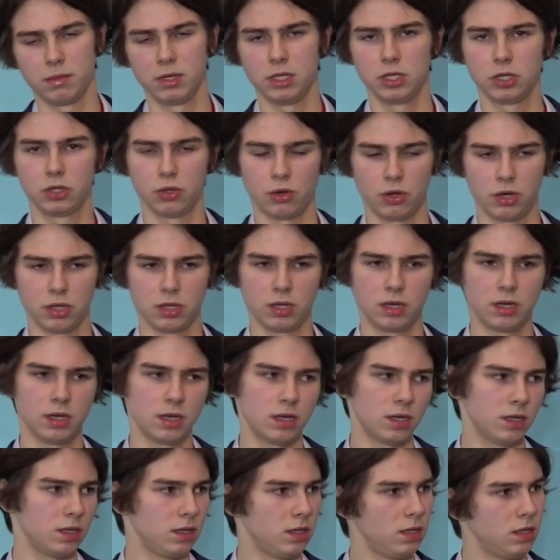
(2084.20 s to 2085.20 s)
partners
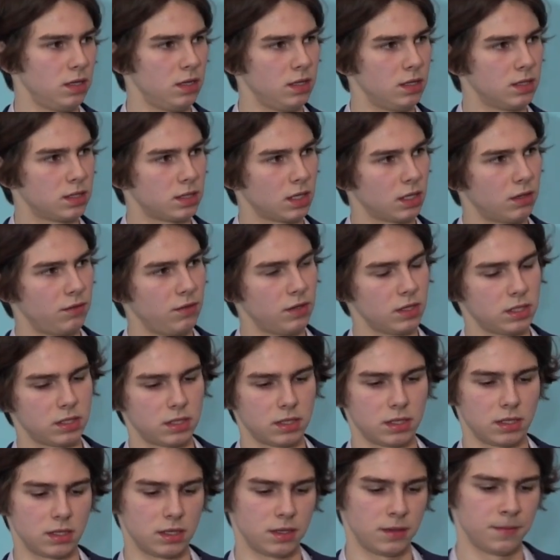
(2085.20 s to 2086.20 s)
provide
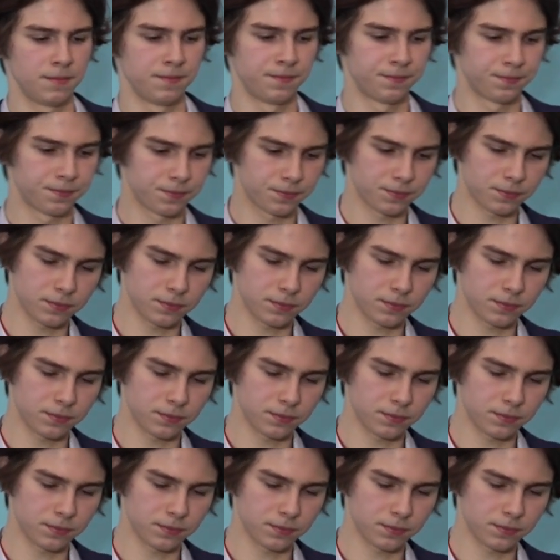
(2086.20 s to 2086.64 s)
100%